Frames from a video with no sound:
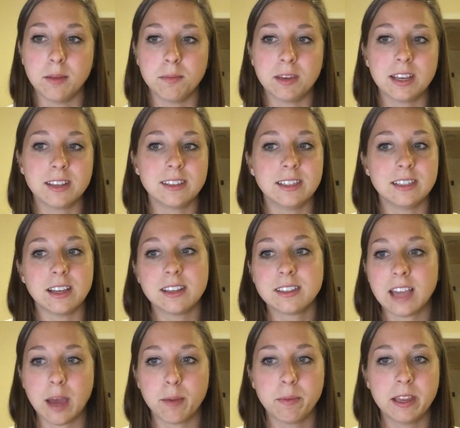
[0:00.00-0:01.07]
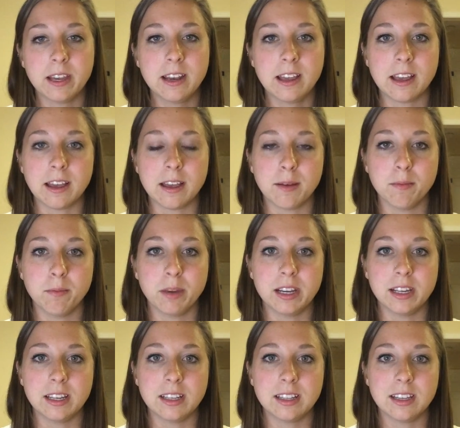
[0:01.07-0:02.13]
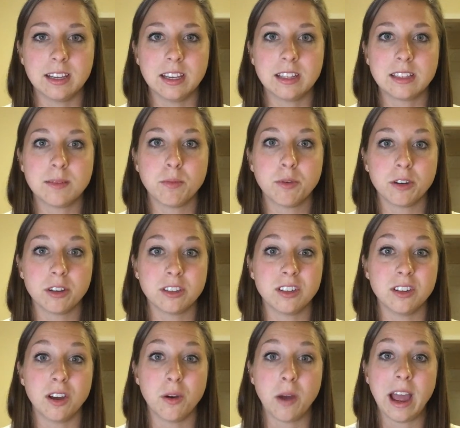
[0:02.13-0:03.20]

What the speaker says: because it does happen, but it's important to know